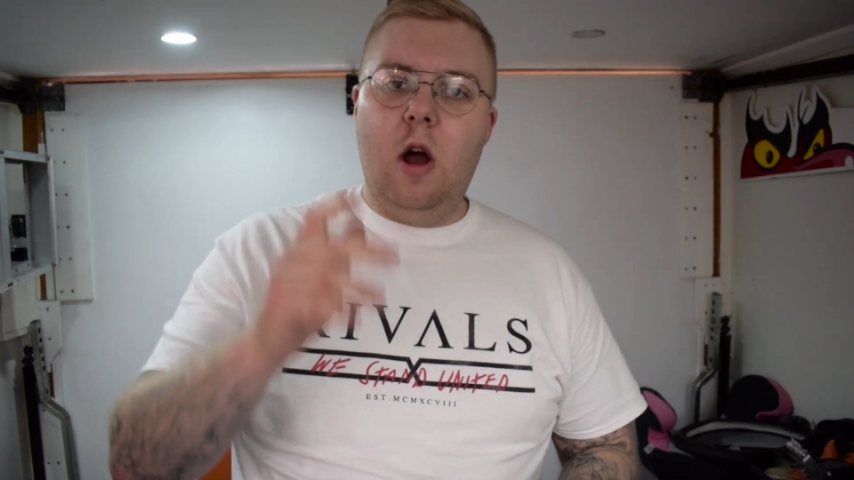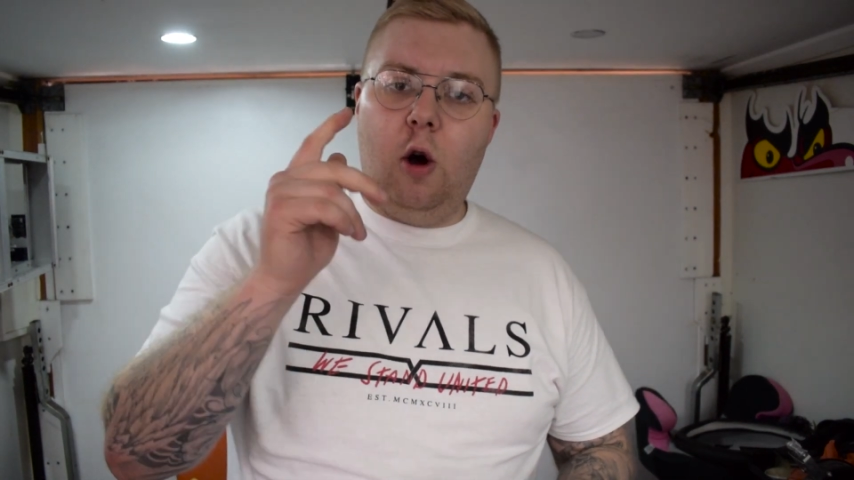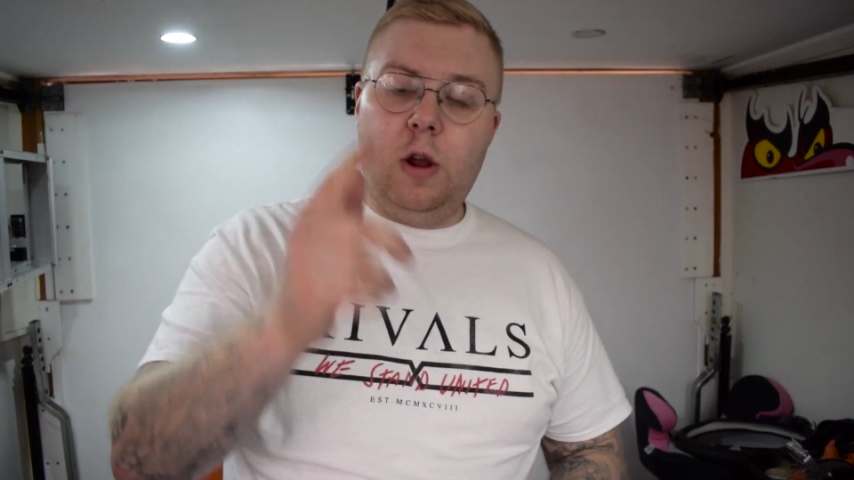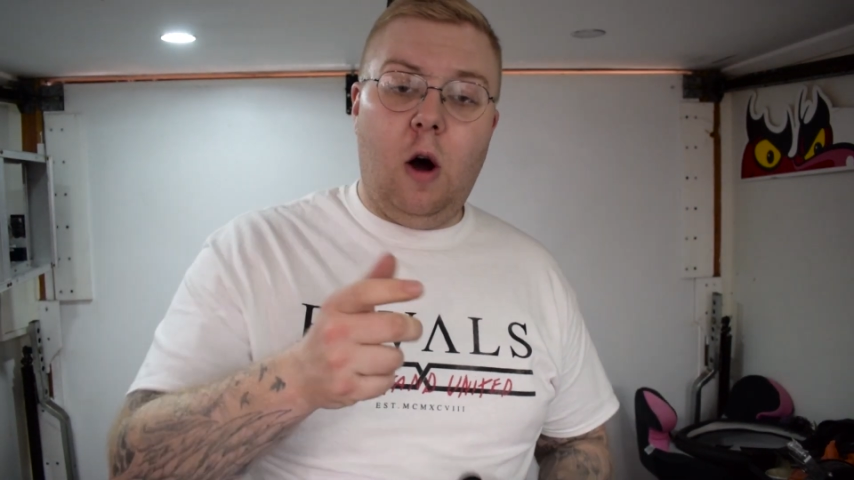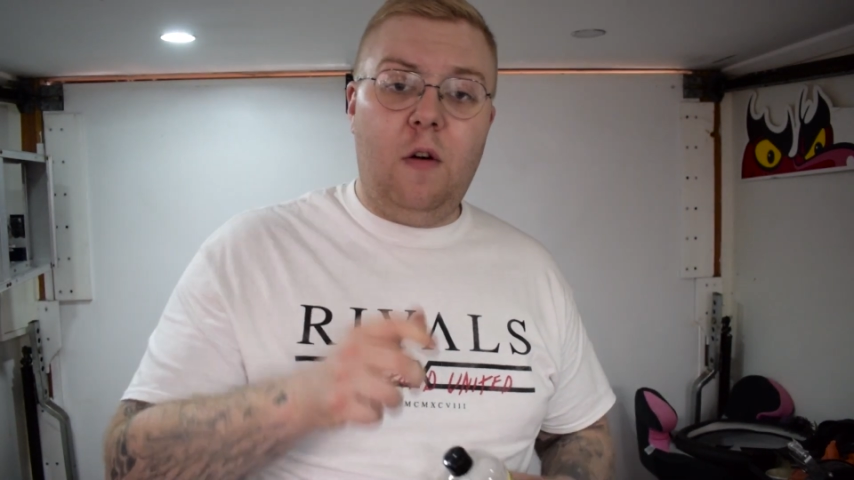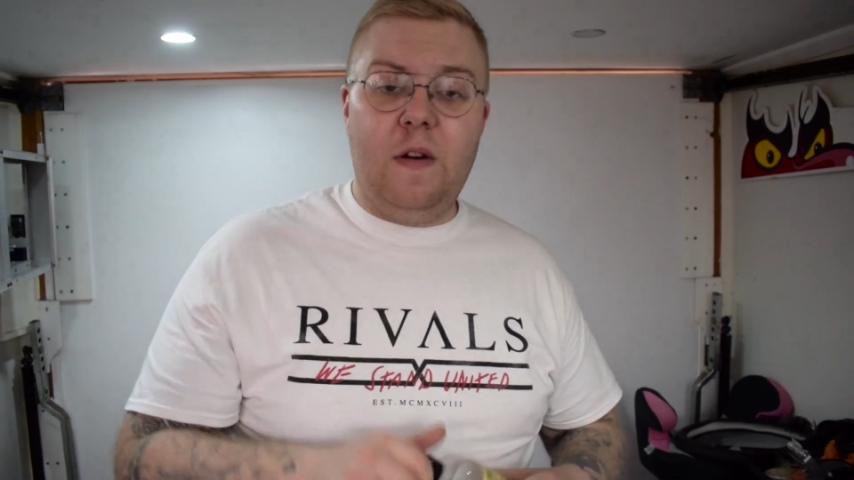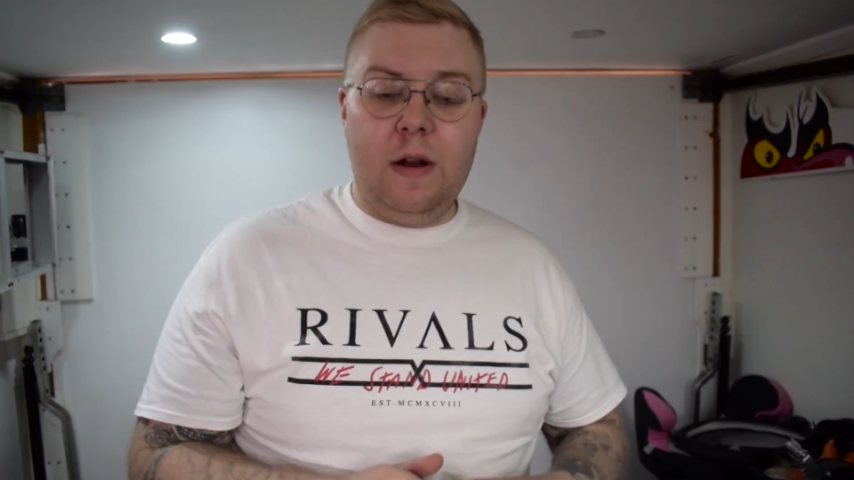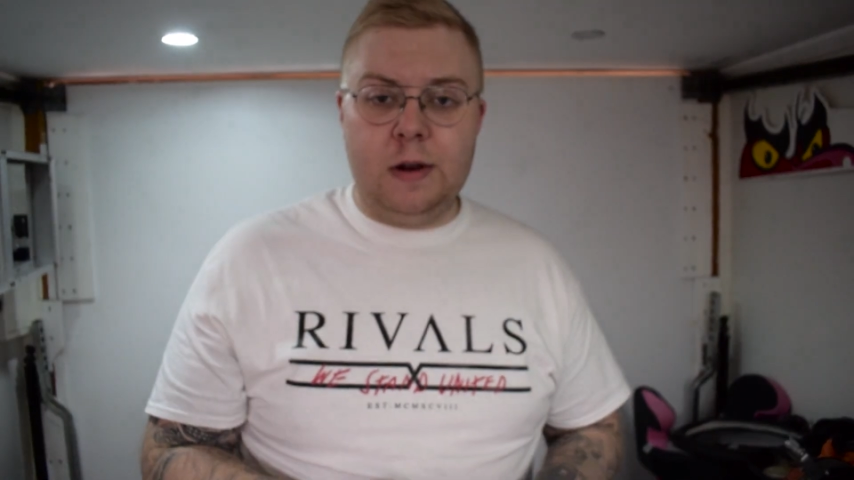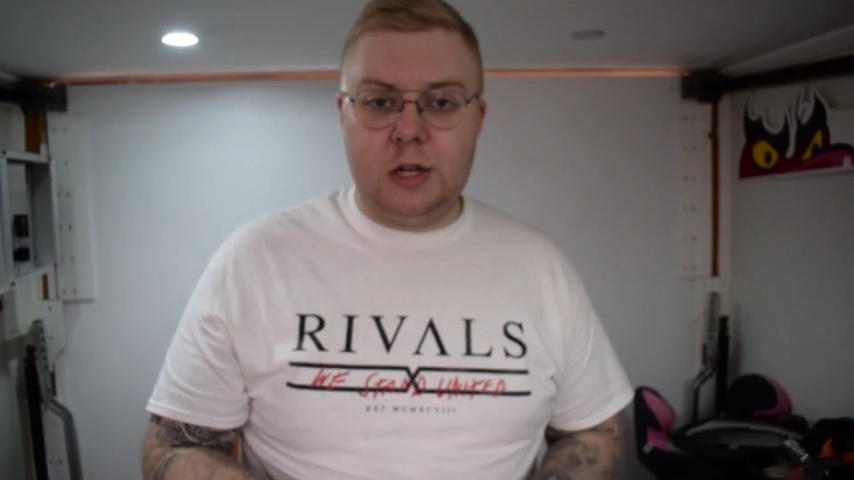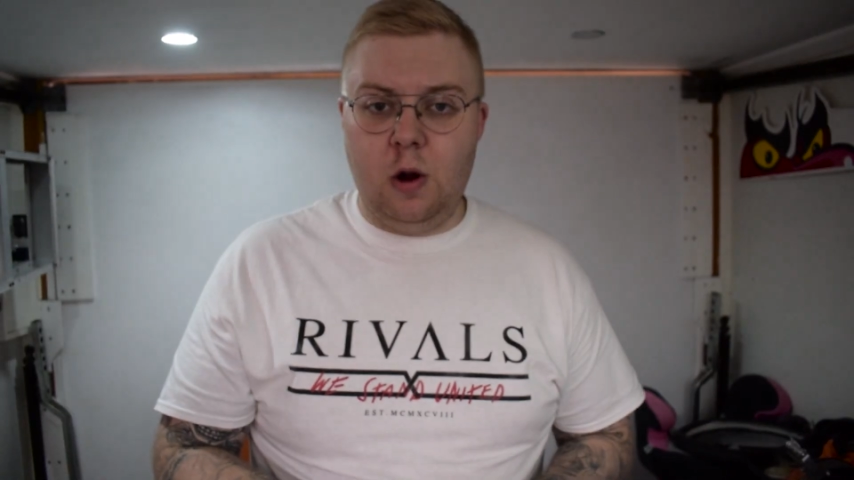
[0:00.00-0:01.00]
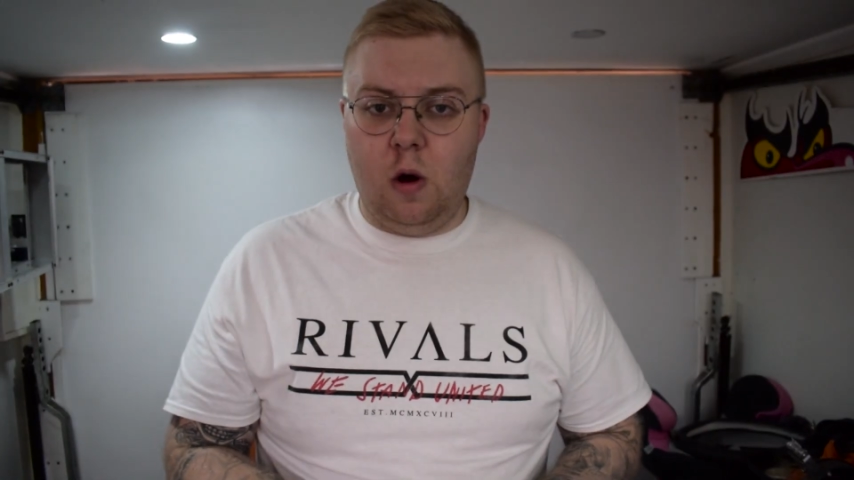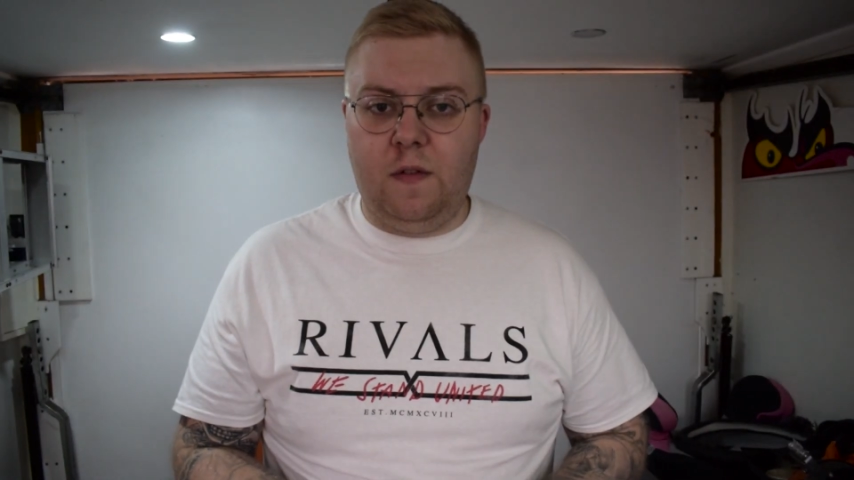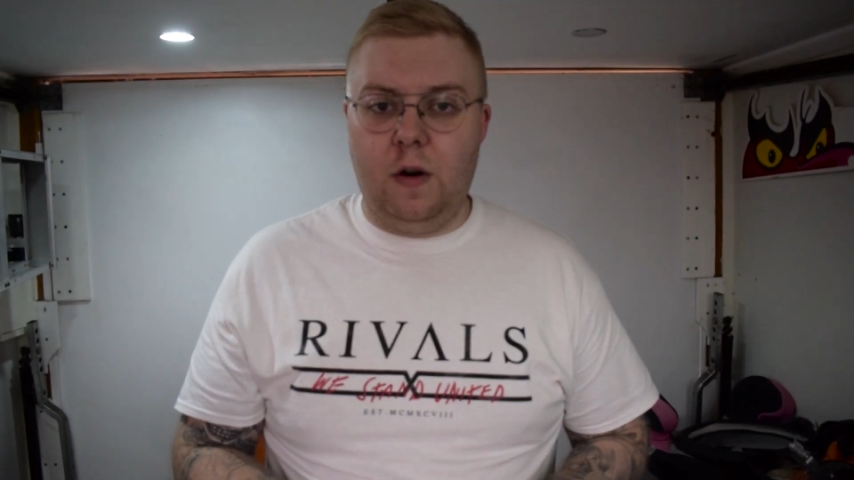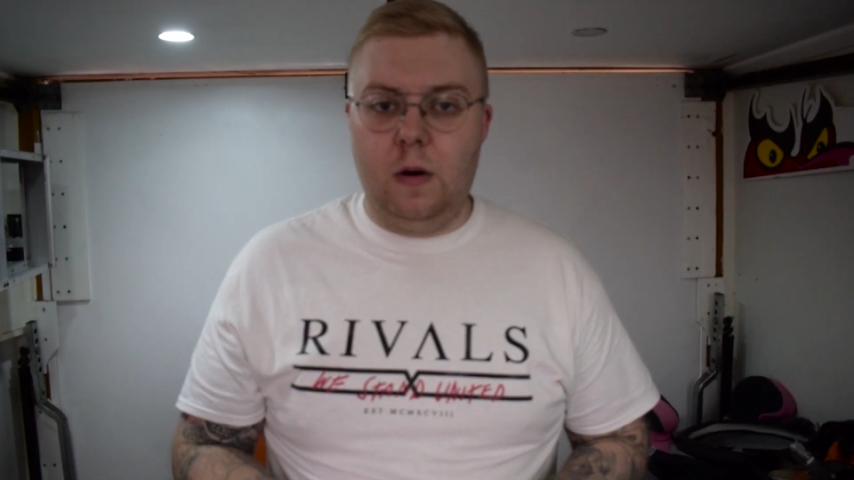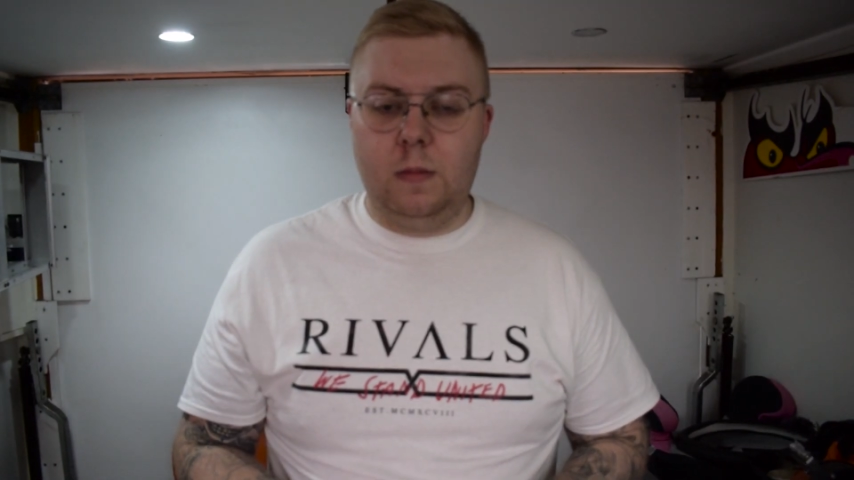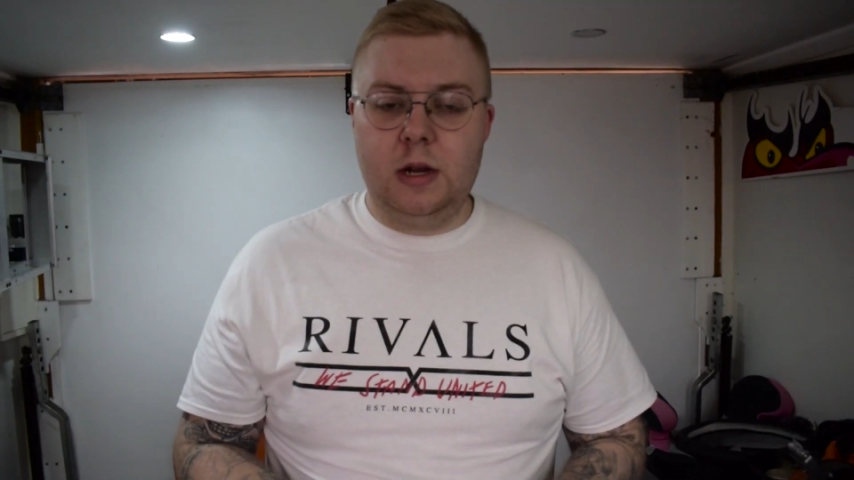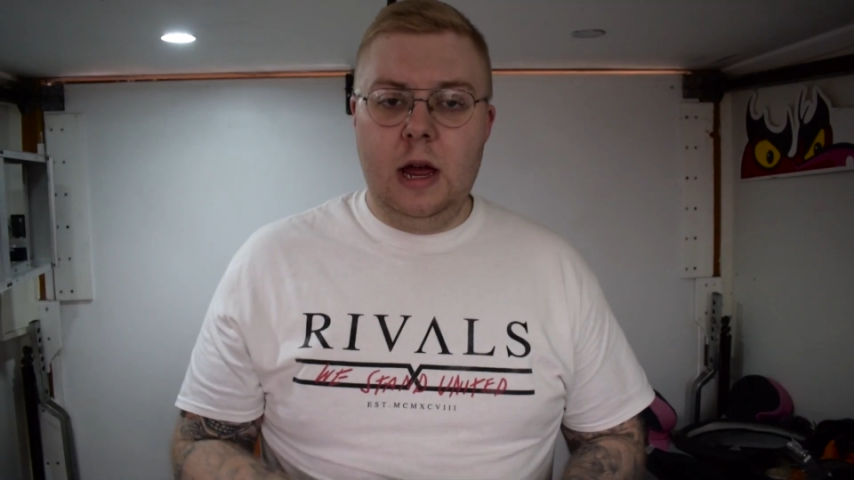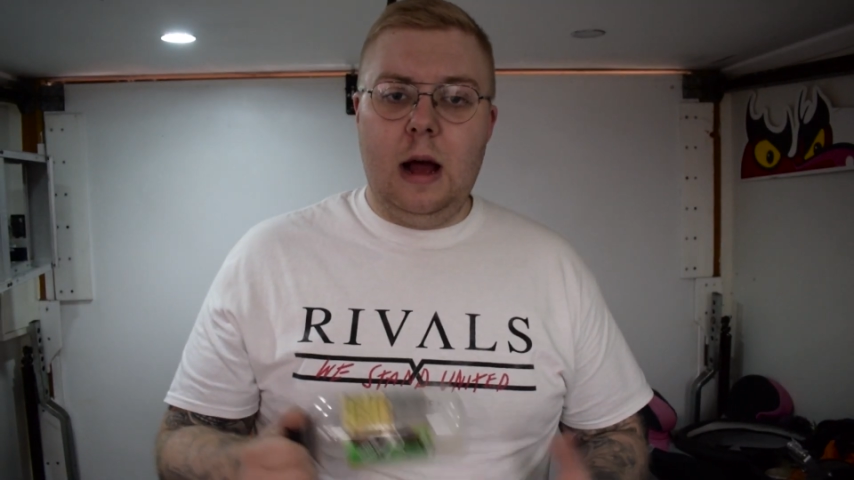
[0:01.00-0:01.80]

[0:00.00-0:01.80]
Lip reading: or your favourite snow foams.